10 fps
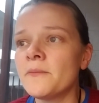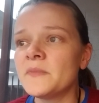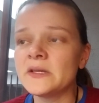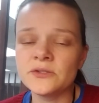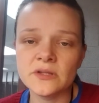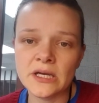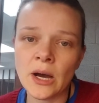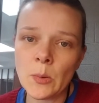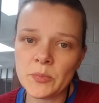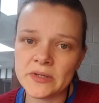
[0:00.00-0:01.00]
These are the
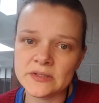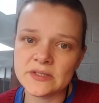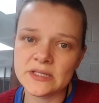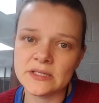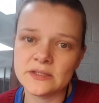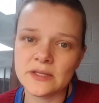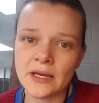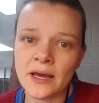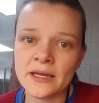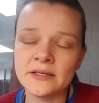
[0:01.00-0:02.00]
competencies, the
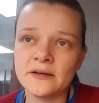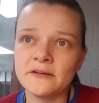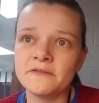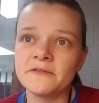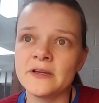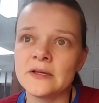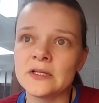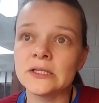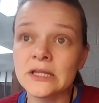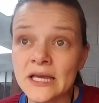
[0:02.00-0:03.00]
kind of
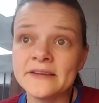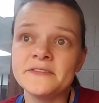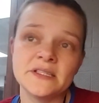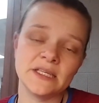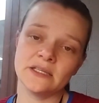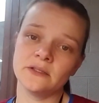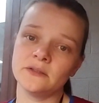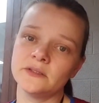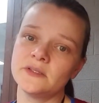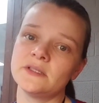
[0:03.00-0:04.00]
life
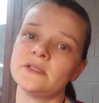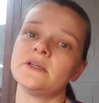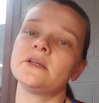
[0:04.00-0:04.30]
skills,